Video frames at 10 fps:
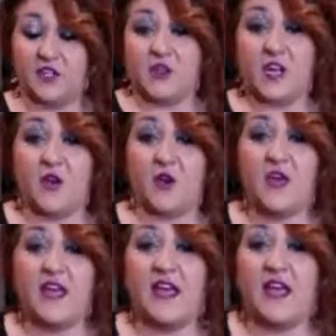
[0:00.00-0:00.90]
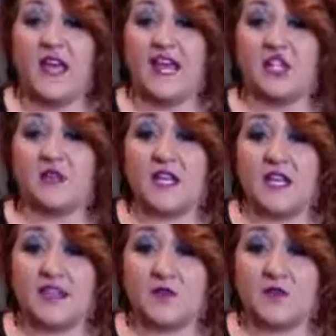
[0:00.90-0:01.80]
know, and you
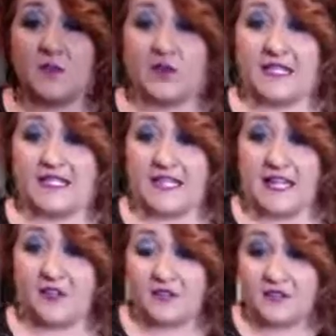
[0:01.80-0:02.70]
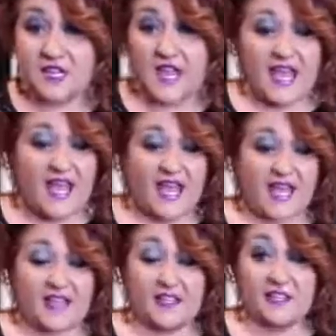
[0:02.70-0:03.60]
take those braids down
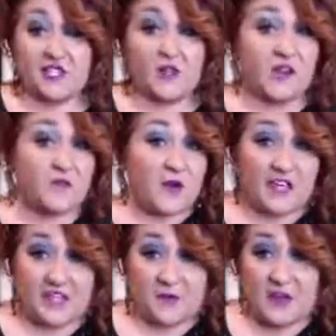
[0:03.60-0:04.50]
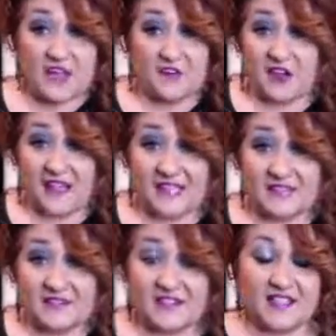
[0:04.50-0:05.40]
and you have body and wave, right?
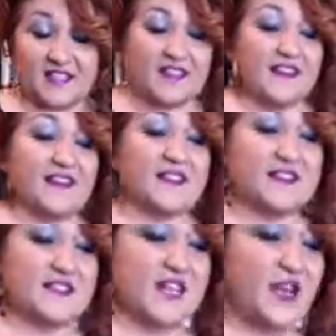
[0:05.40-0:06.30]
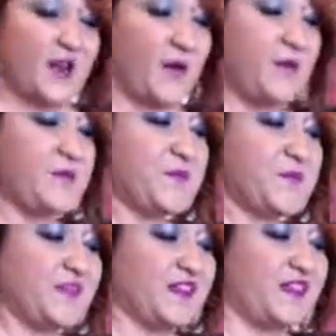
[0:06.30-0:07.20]
So
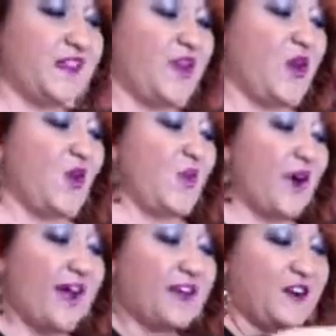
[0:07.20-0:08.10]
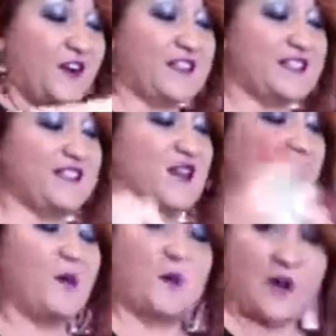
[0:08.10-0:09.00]
why not
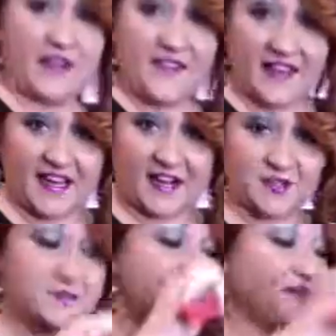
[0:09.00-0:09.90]
braid the hair